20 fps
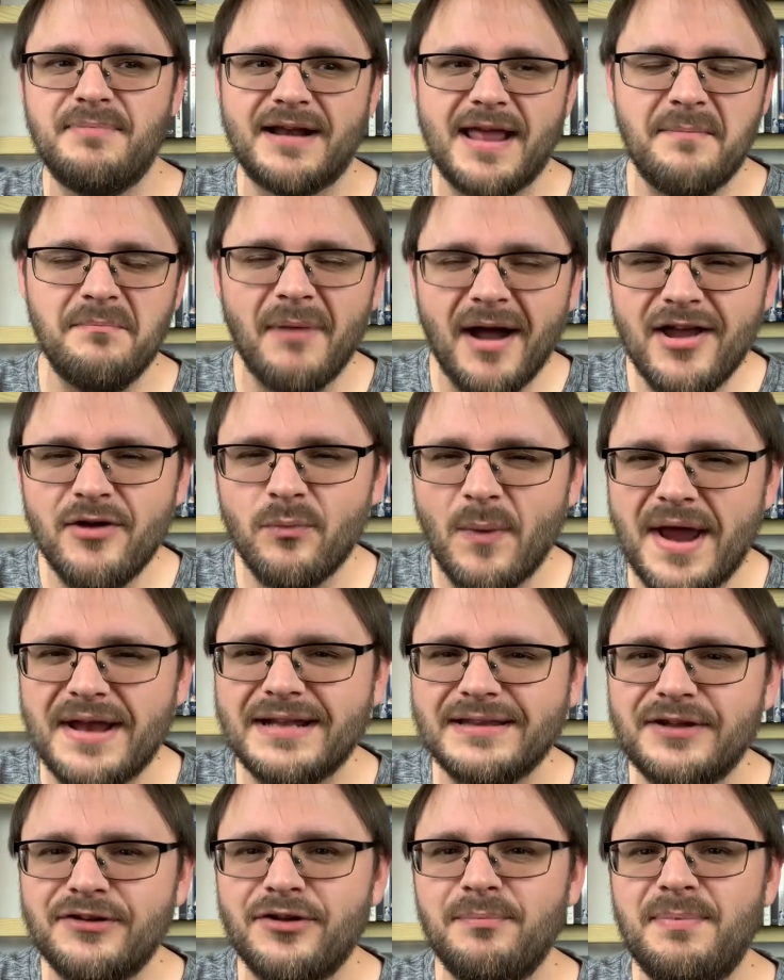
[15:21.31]
but I might wait
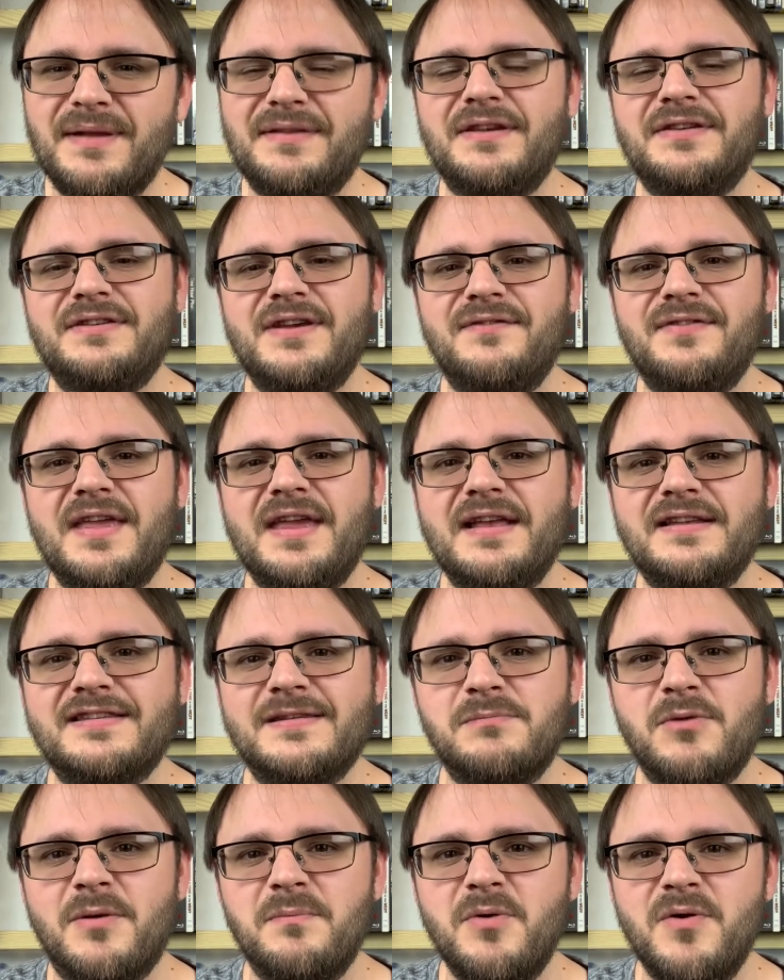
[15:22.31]
a little bit to see if they get
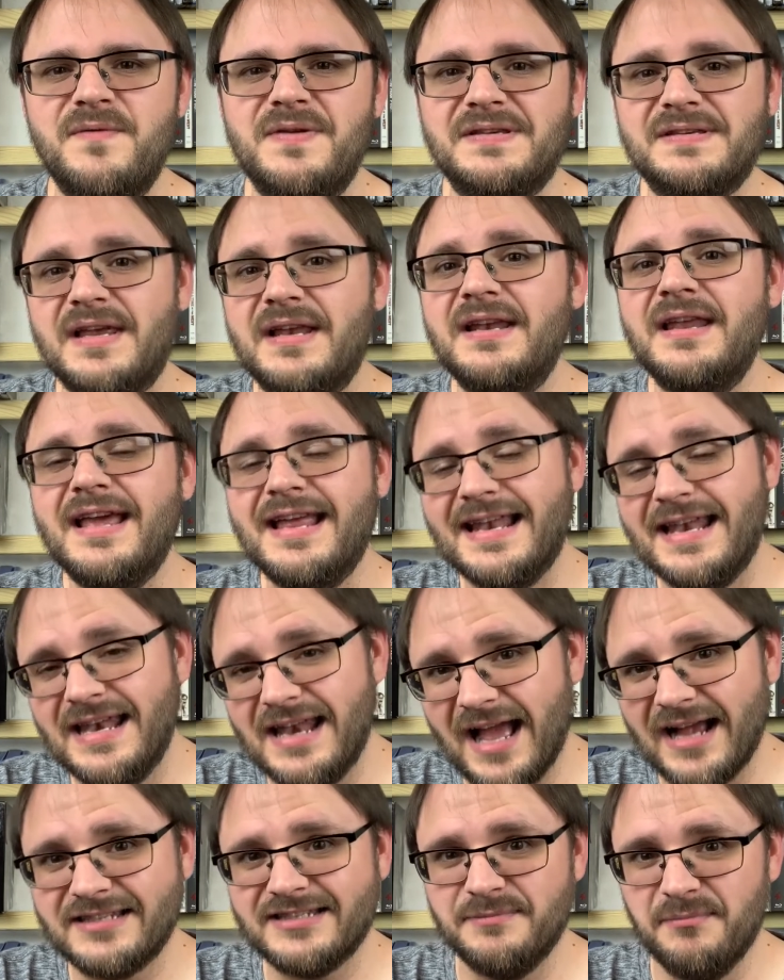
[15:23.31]
some more movies in
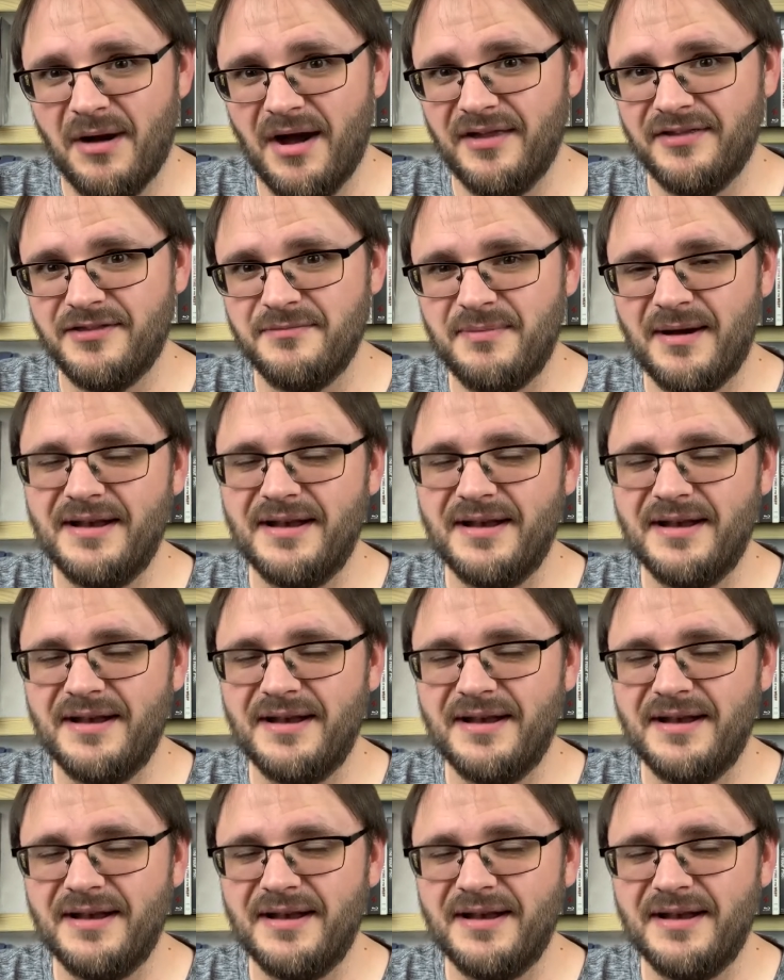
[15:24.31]
next month.